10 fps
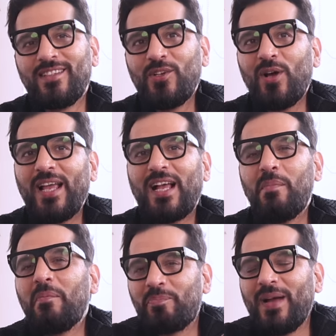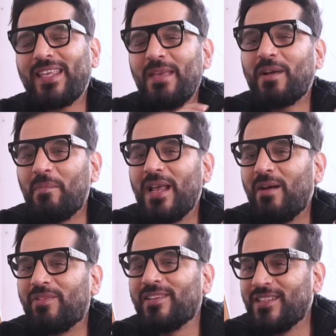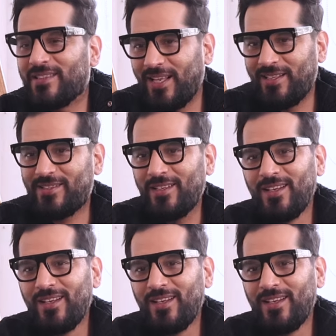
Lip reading: I keep coming up with these things.